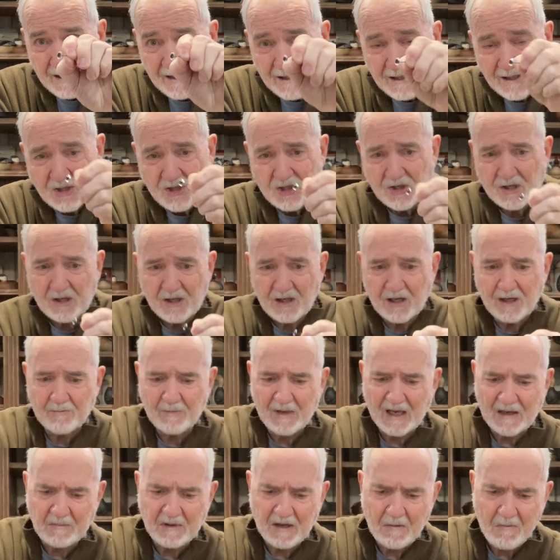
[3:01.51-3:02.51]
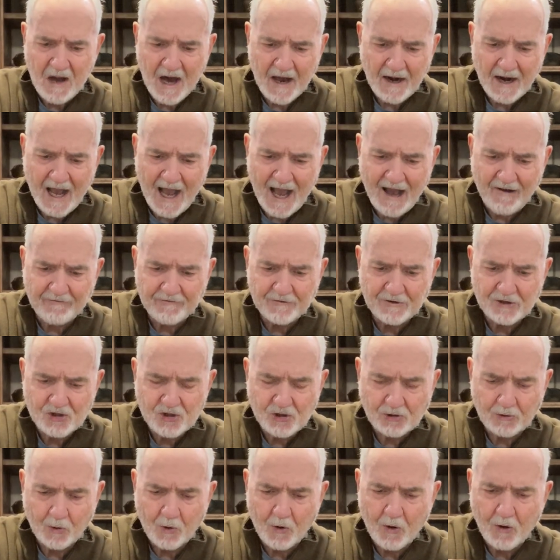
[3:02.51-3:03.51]
It's maybe about a ½
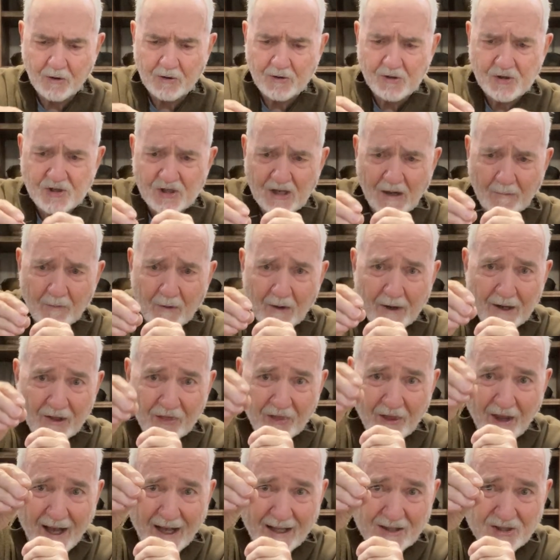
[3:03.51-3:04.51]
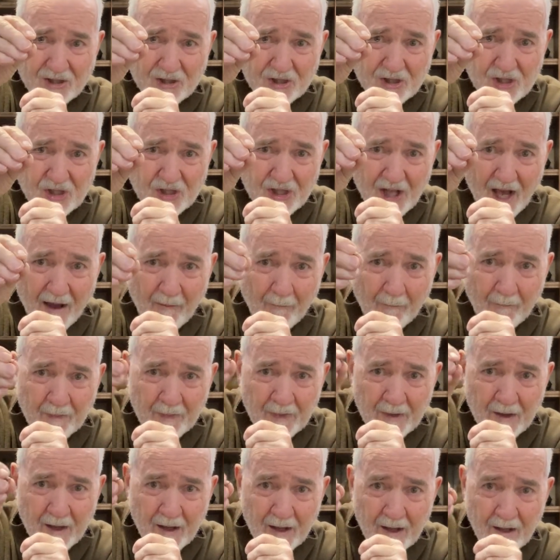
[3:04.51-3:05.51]
inch long or something like that. It's a stem,
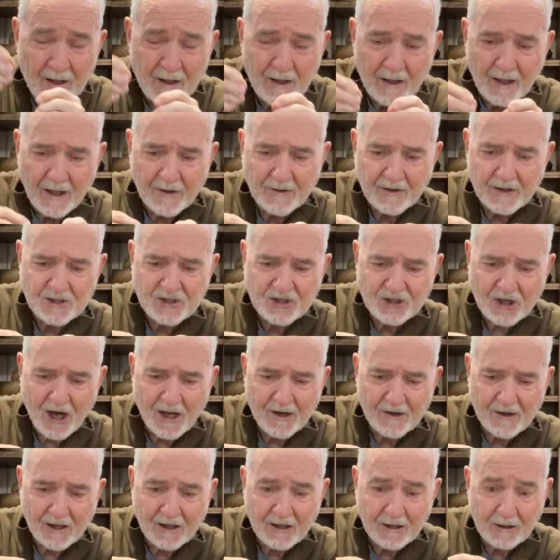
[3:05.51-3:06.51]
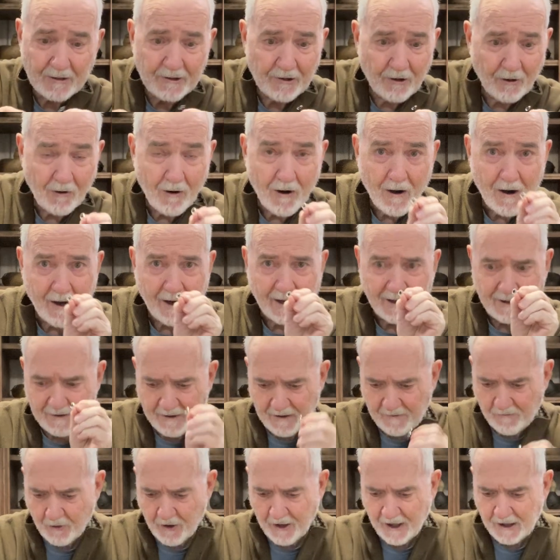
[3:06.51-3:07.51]
and it's on a clear eye.
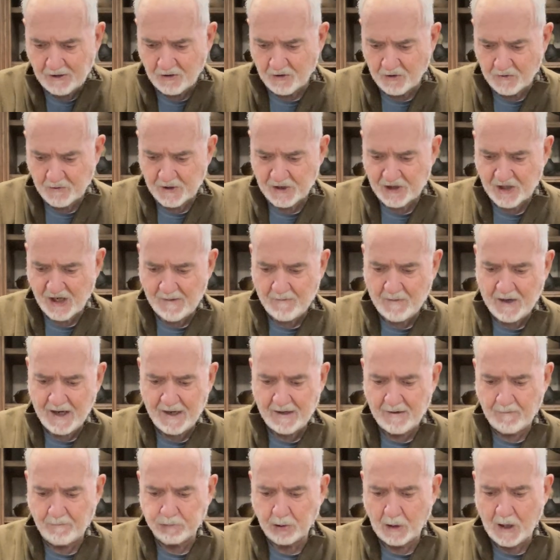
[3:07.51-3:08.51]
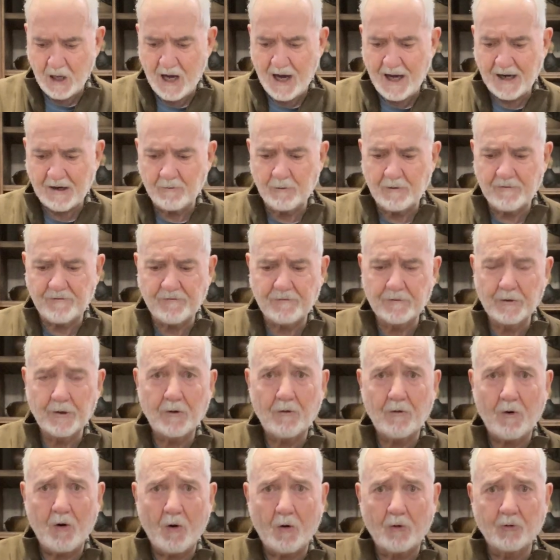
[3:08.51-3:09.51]
And what I do is I made a block with
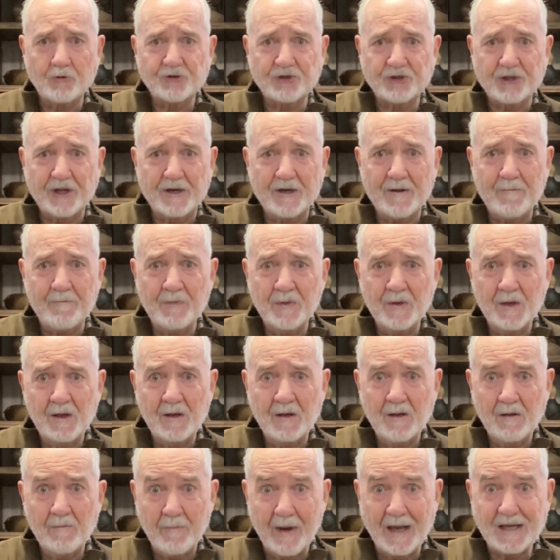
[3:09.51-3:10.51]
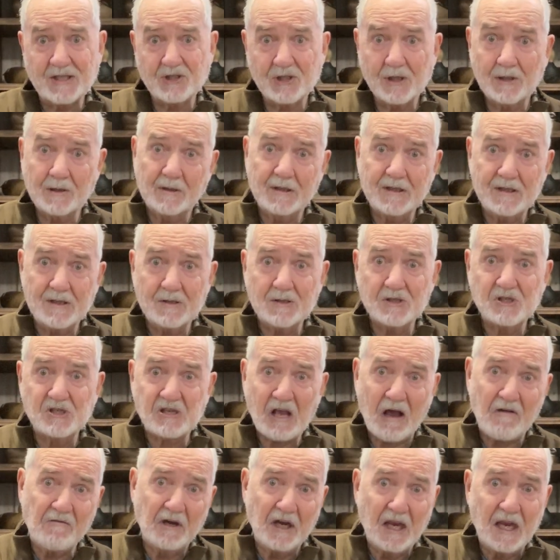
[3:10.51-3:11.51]
little holes in it, basically
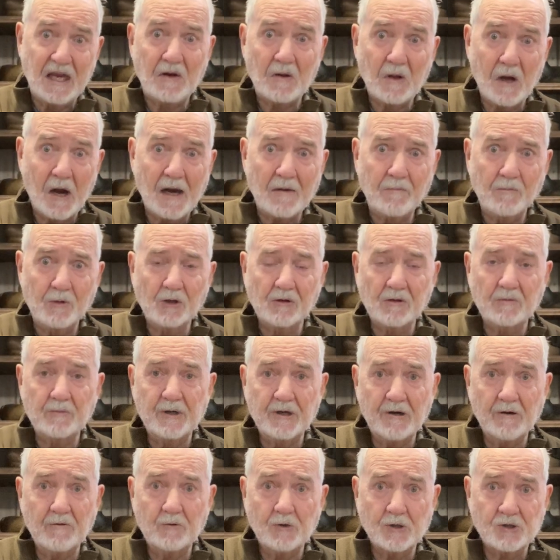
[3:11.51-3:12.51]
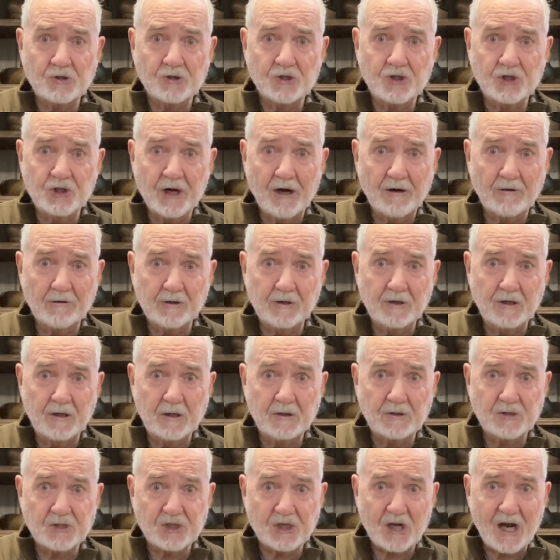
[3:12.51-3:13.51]
7, 8, 9 millimeter, which is generally
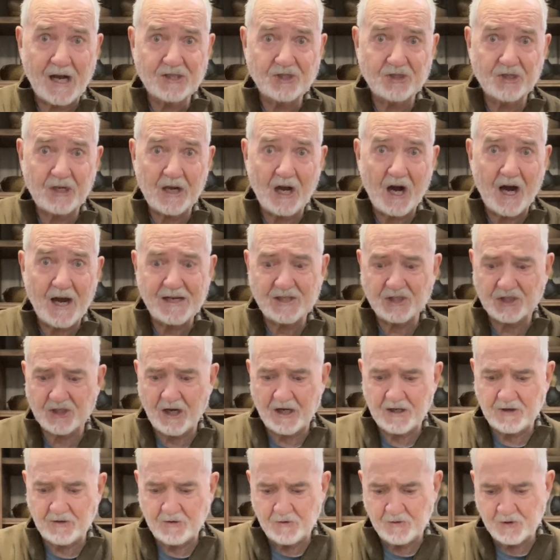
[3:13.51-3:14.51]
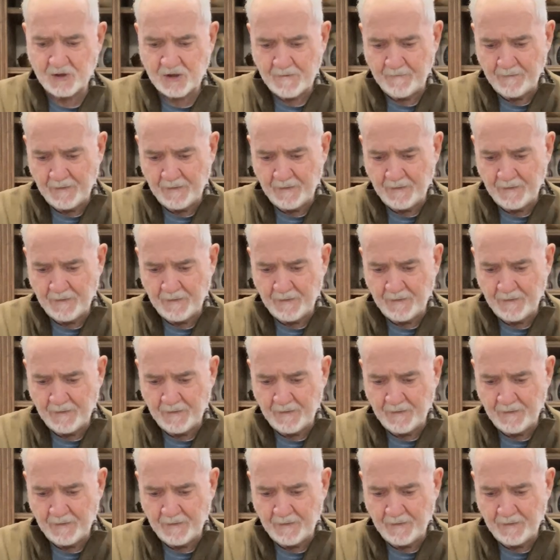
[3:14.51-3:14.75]
the size of the eyes I use.